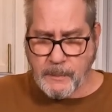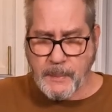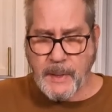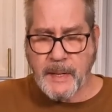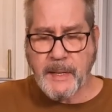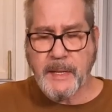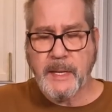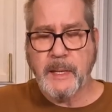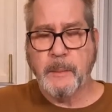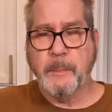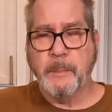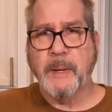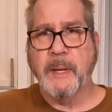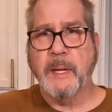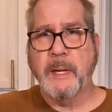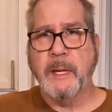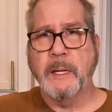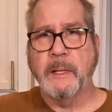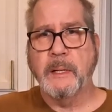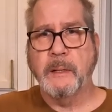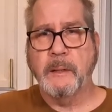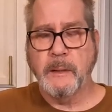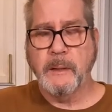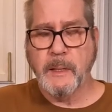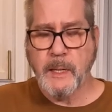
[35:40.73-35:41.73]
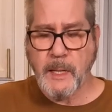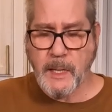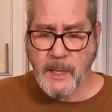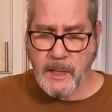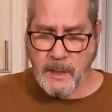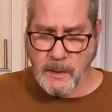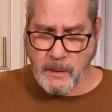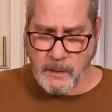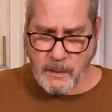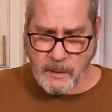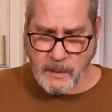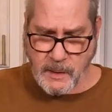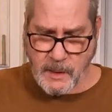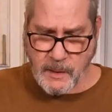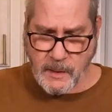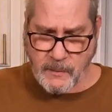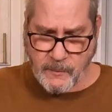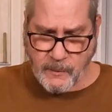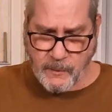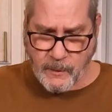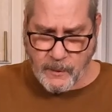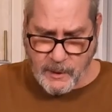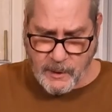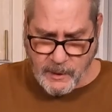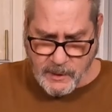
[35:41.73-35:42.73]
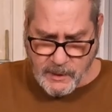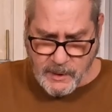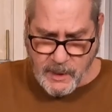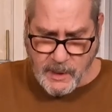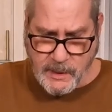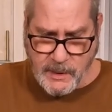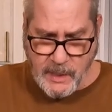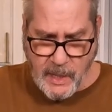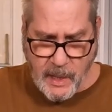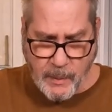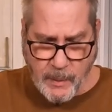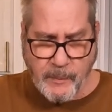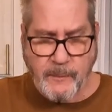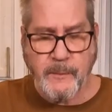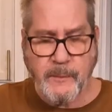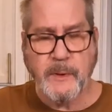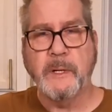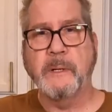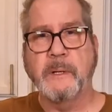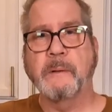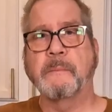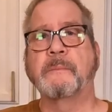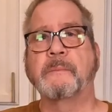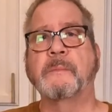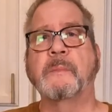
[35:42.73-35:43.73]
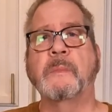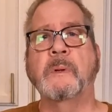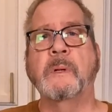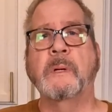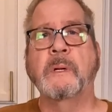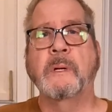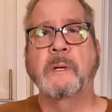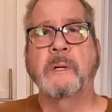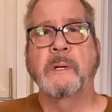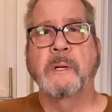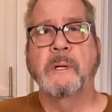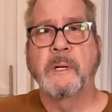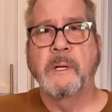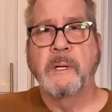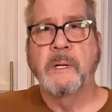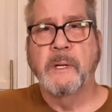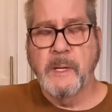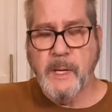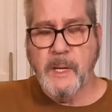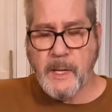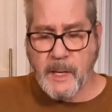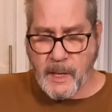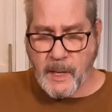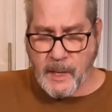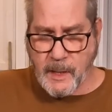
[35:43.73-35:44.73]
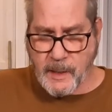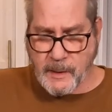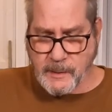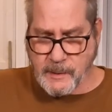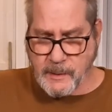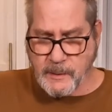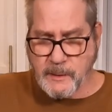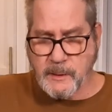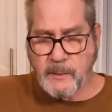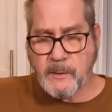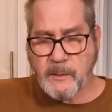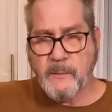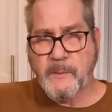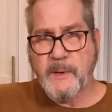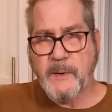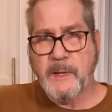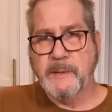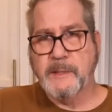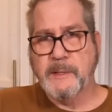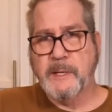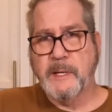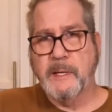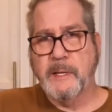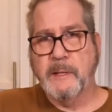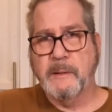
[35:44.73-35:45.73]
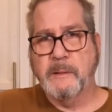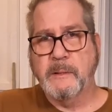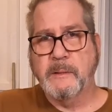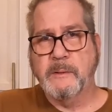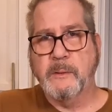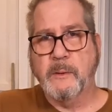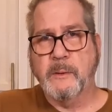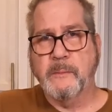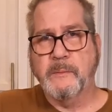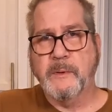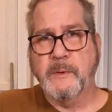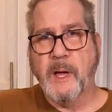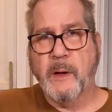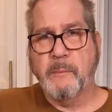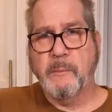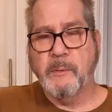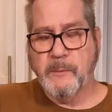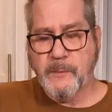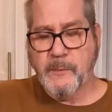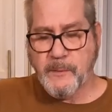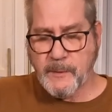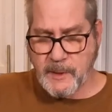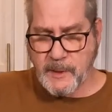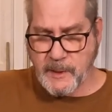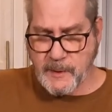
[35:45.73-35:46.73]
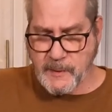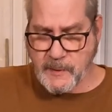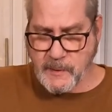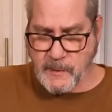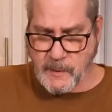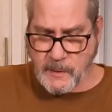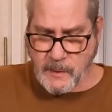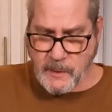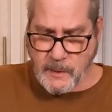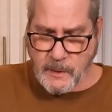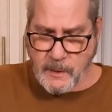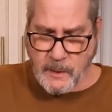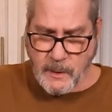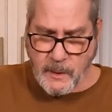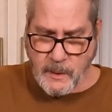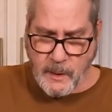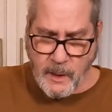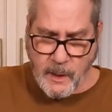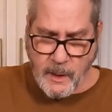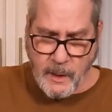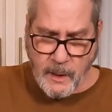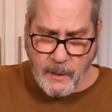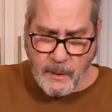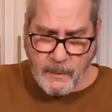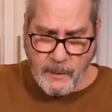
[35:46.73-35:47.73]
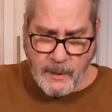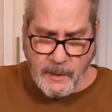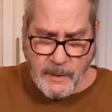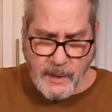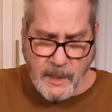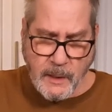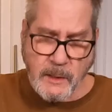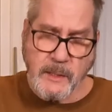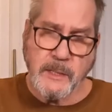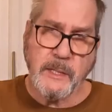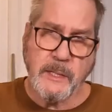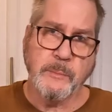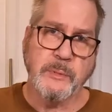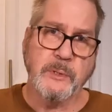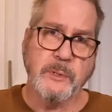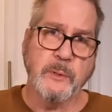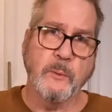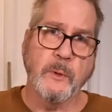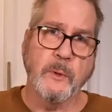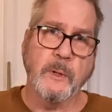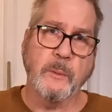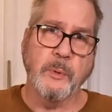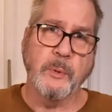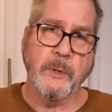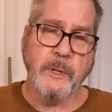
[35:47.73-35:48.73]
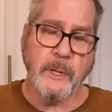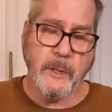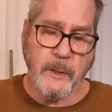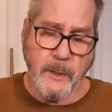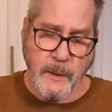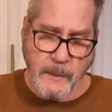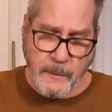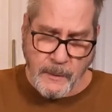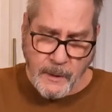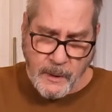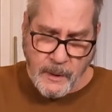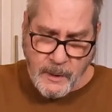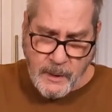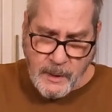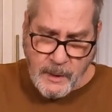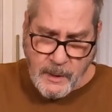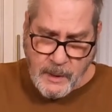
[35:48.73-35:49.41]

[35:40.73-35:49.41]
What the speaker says: baking pan and invert it on top of it to serve as a sort of cover for this, and that seems to work pretty good.